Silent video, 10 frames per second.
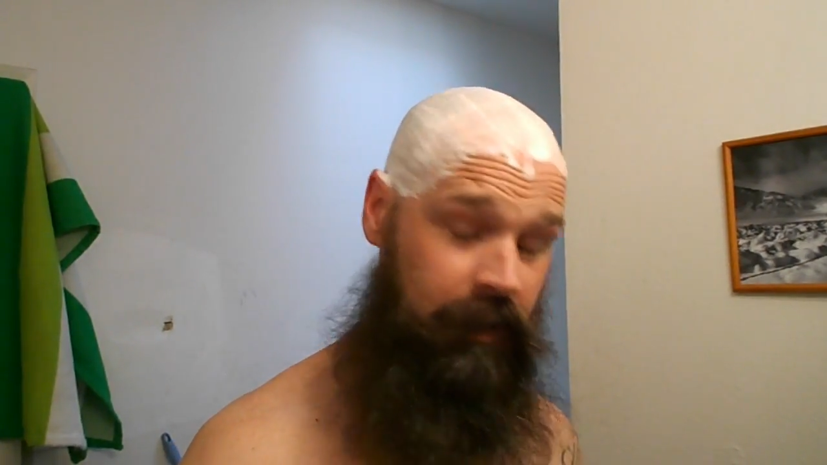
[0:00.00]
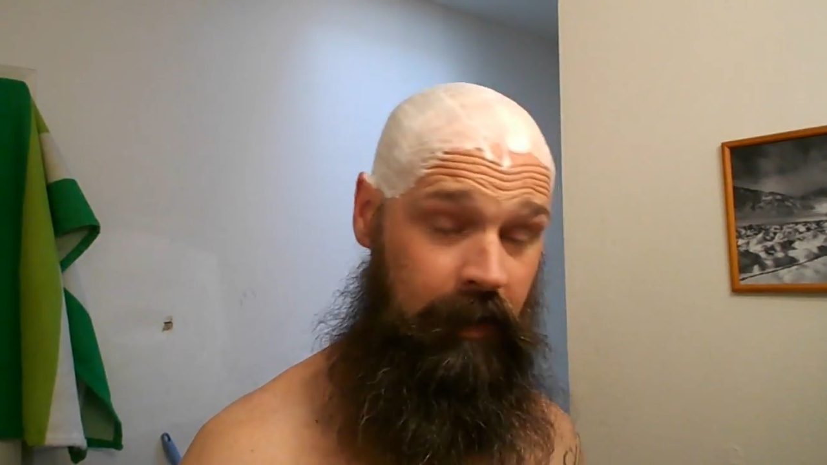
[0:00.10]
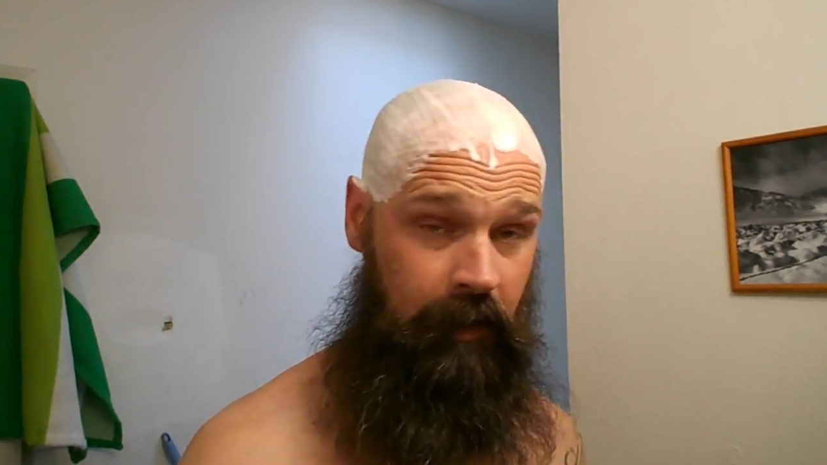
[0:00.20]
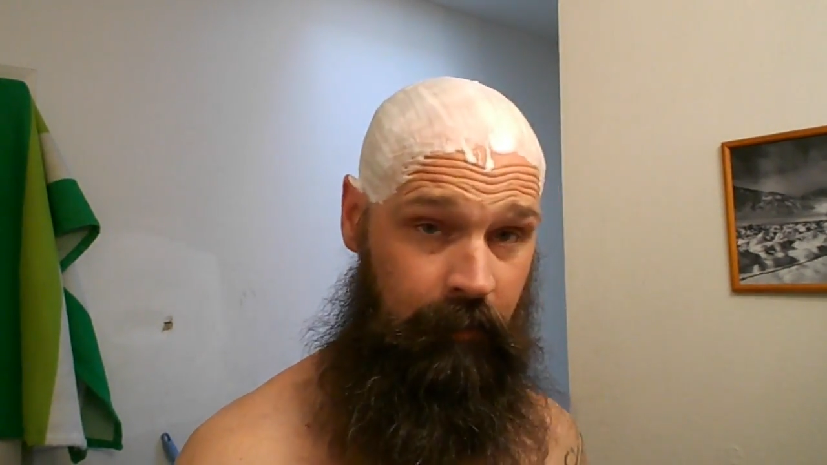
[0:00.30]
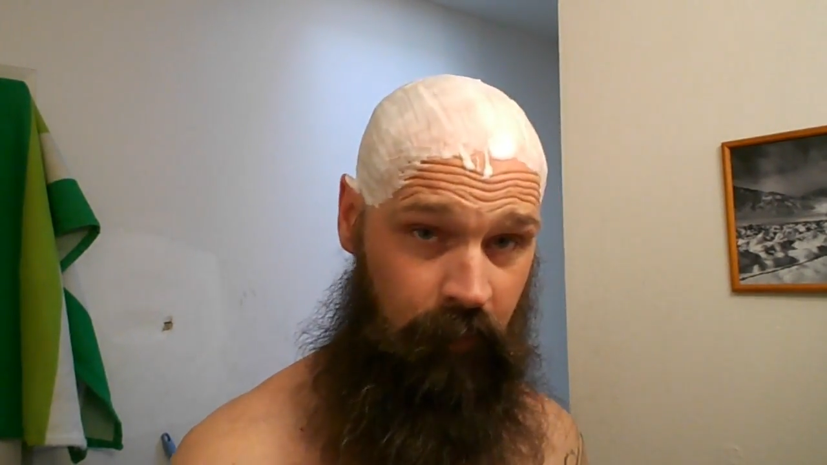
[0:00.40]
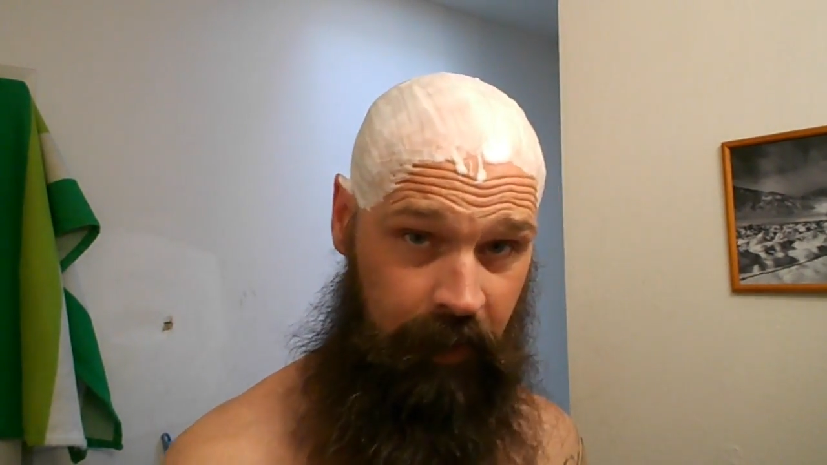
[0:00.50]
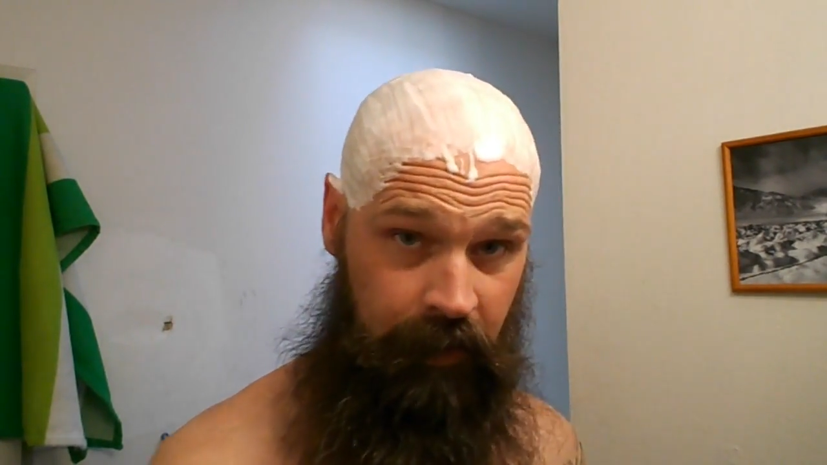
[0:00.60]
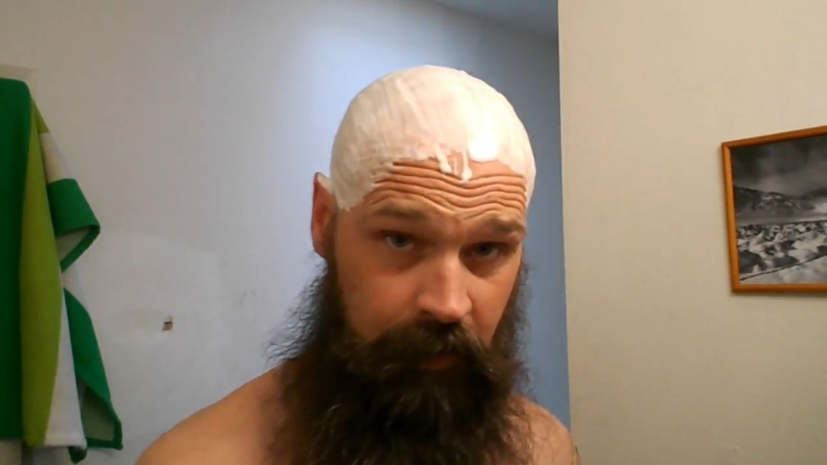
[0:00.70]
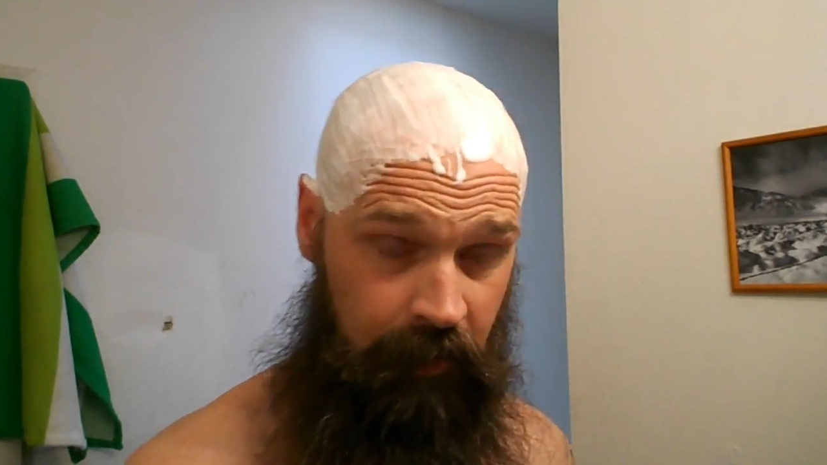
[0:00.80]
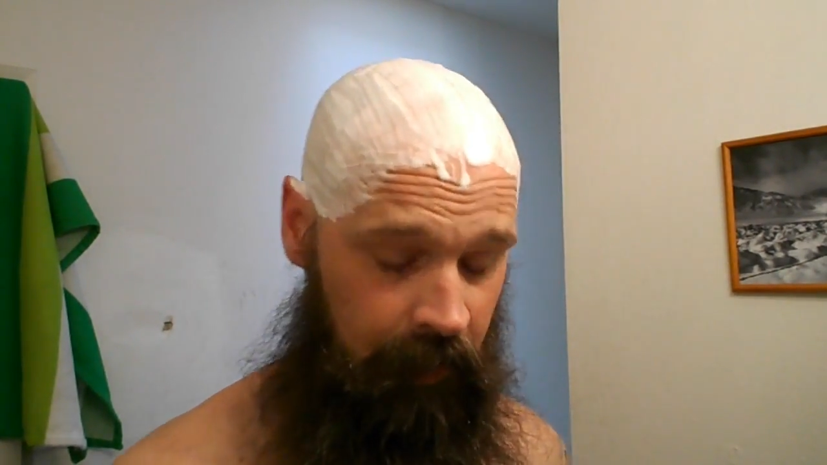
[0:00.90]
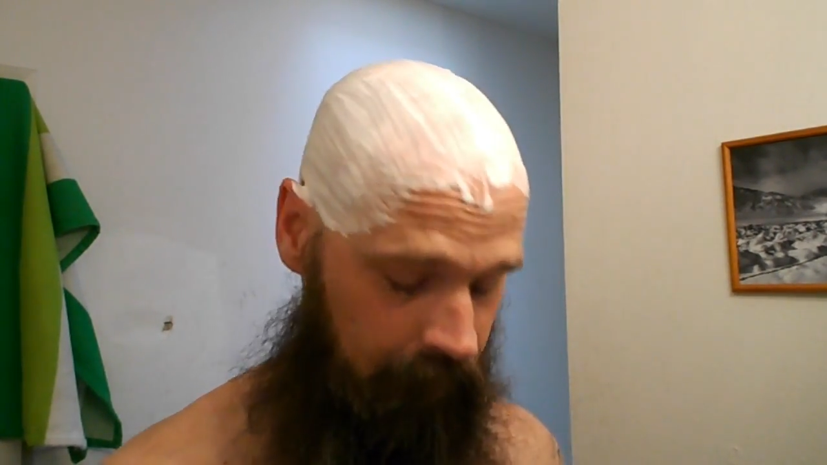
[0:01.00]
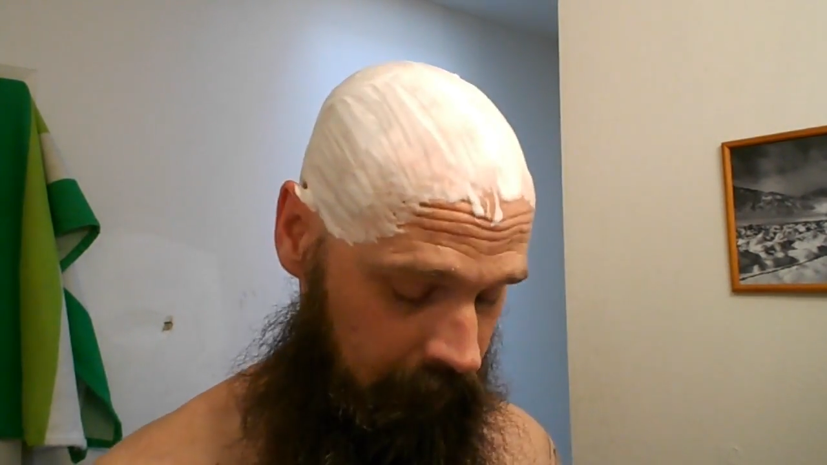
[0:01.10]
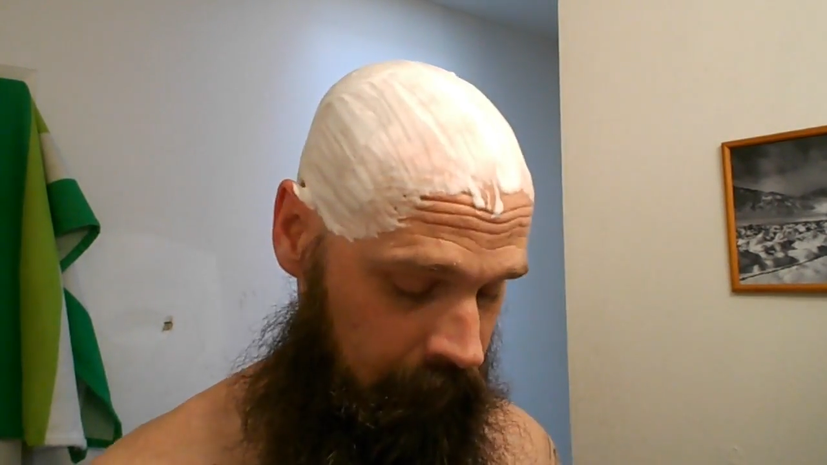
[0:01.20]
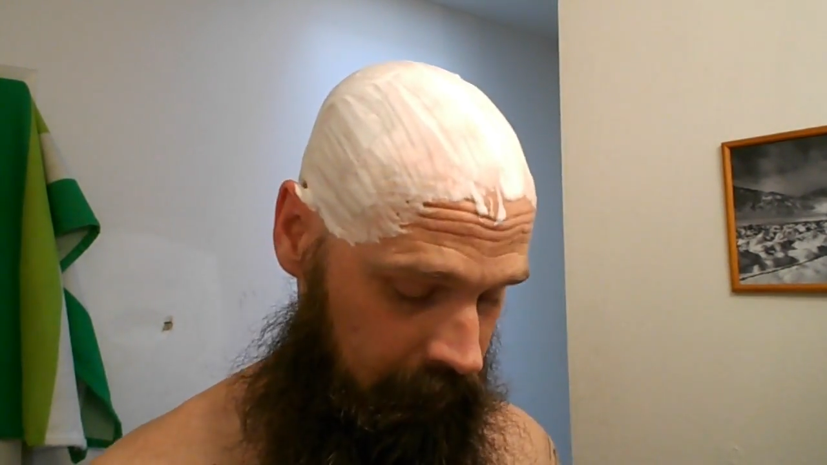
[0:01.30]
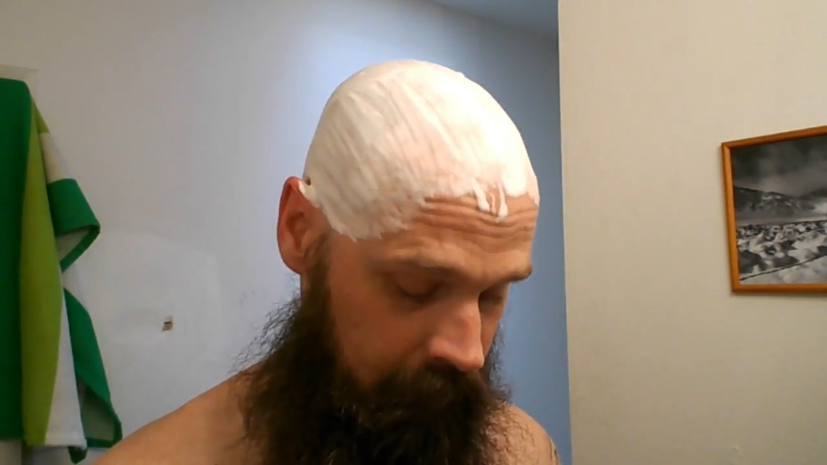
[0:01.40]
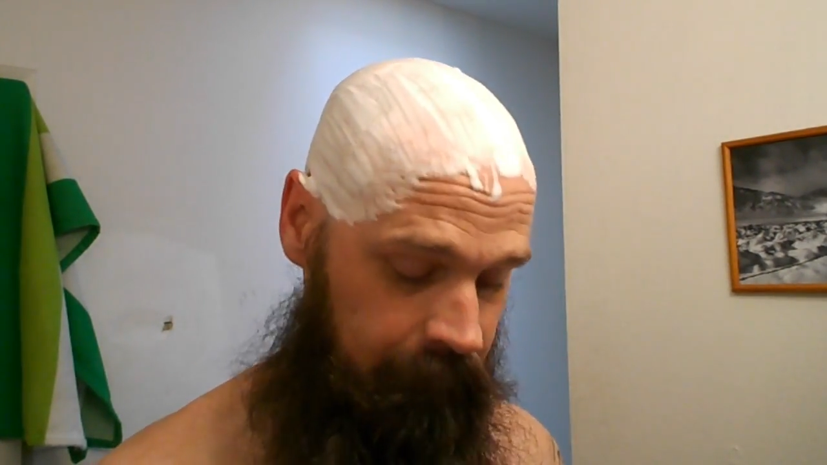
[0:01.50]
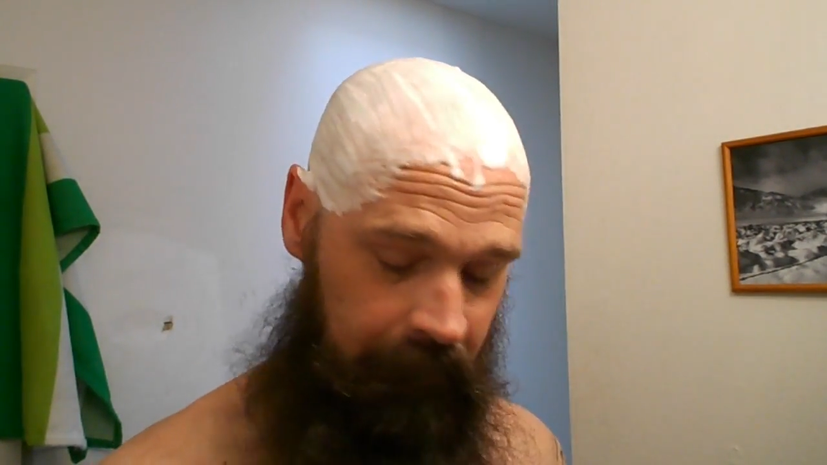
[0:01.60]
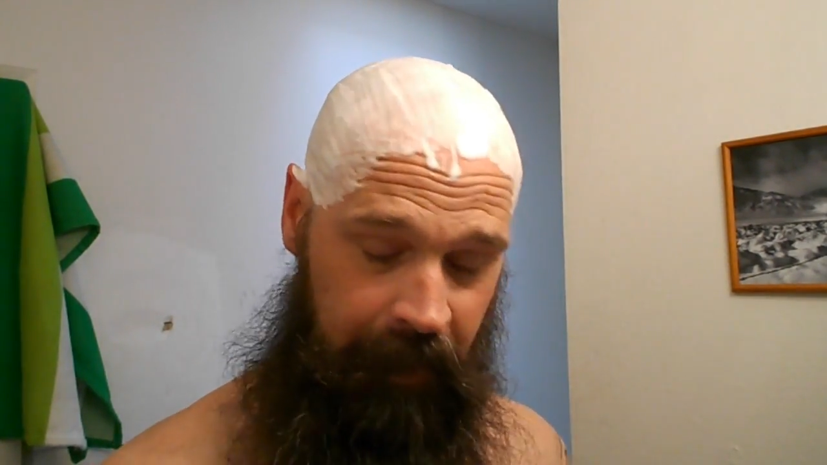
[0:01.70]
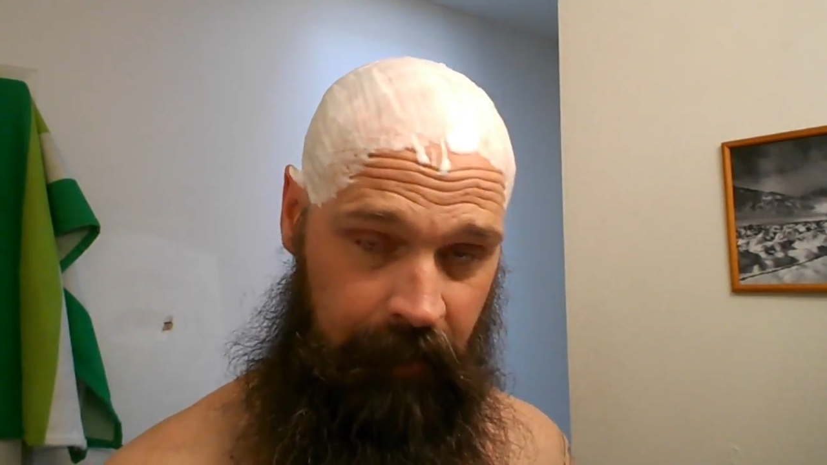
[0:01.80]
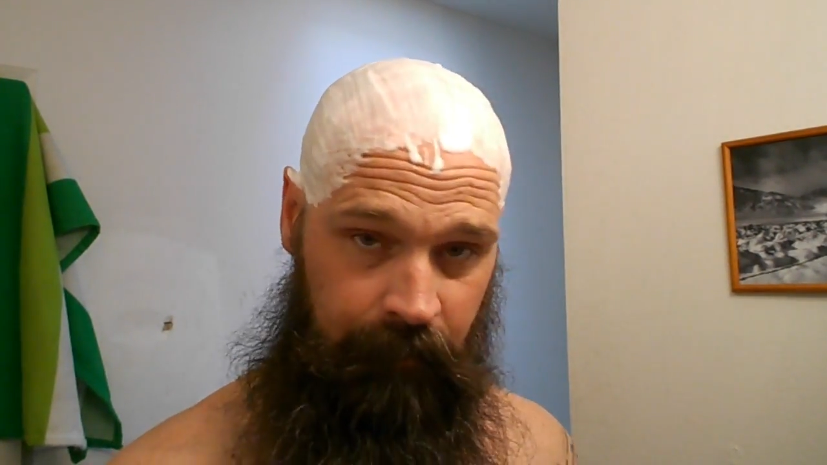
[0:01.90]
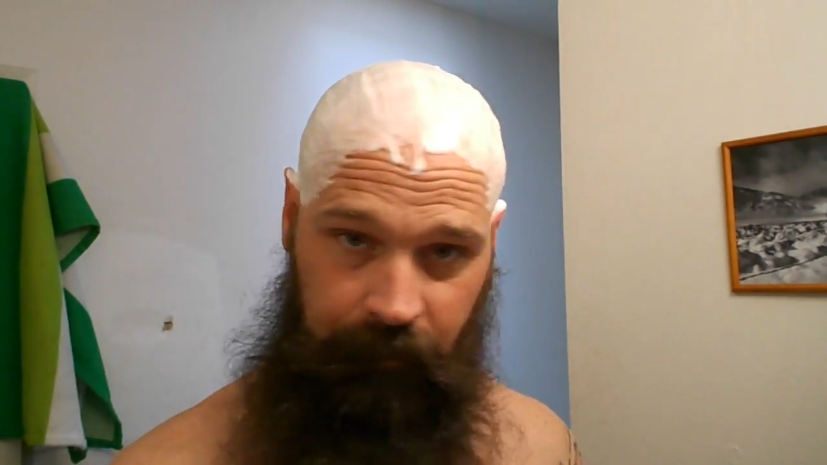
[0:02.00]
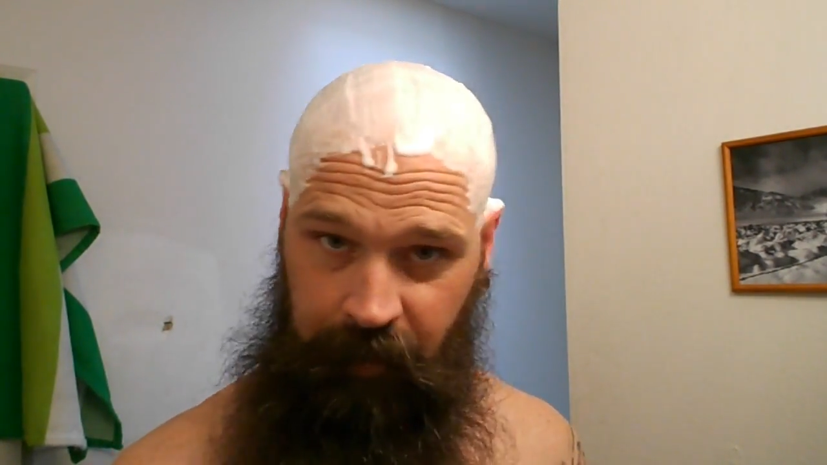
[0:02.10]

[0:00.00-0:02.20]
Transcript: Zenith brushes, you'll find them.